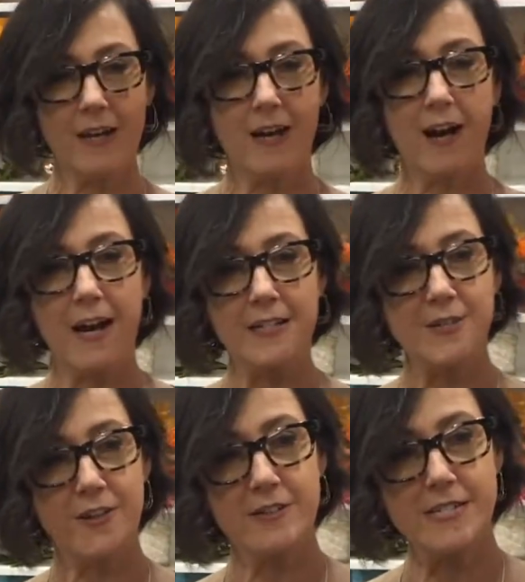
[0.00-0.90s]
All right, so
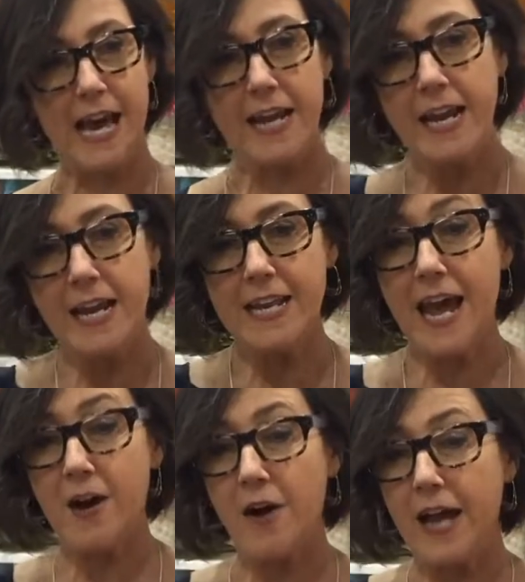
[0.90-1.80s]
there's that.
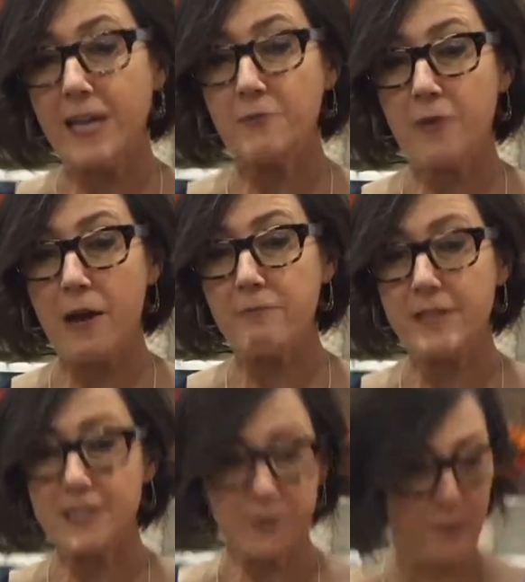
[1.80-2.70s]
Now I can wrap
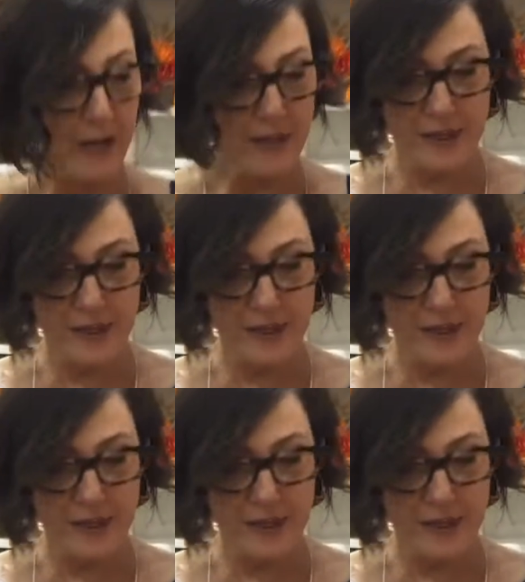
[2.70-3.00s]
this with